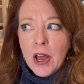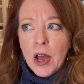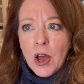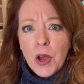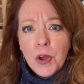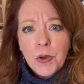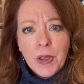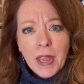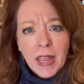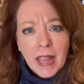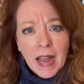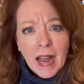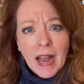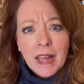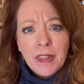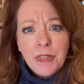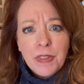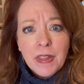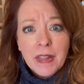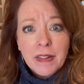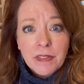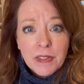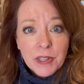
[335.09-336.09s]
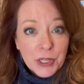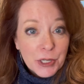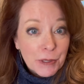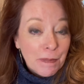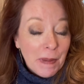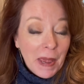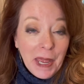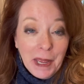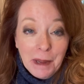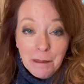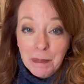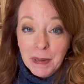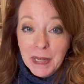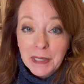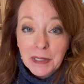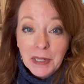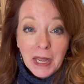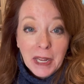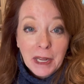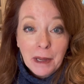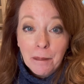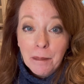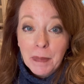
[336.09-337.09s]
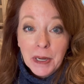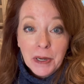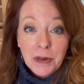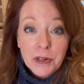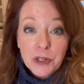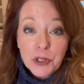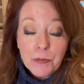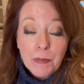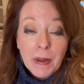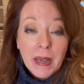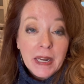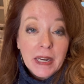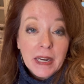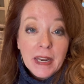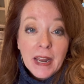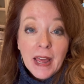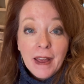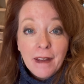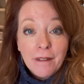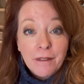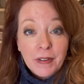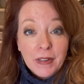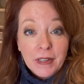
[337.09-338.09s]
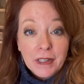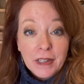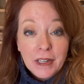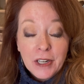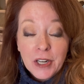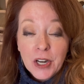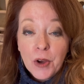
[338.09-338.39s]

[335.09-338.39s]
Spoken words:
okay, I think this may be like a marriage made in heaven.